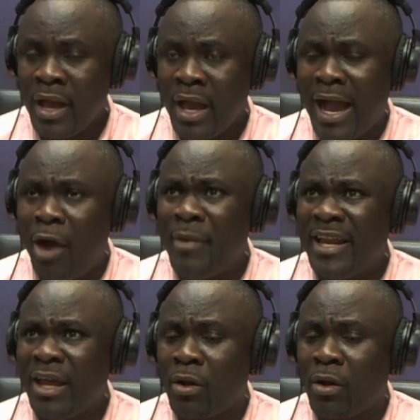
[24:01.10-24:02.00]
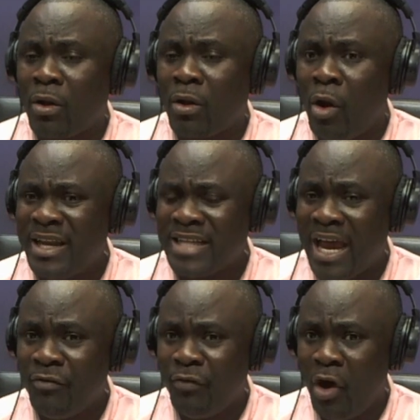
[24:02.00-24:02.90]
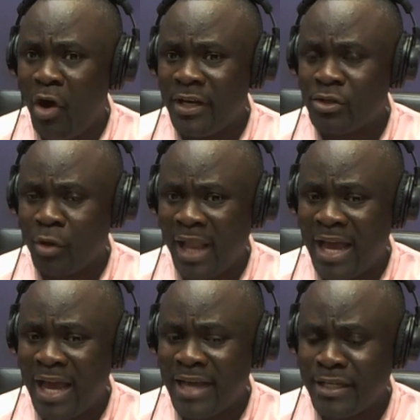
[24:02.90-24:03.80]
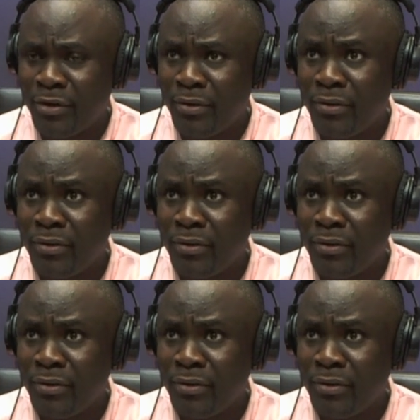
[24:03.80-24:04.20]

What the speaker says: how many companies are involved in supplies, you know?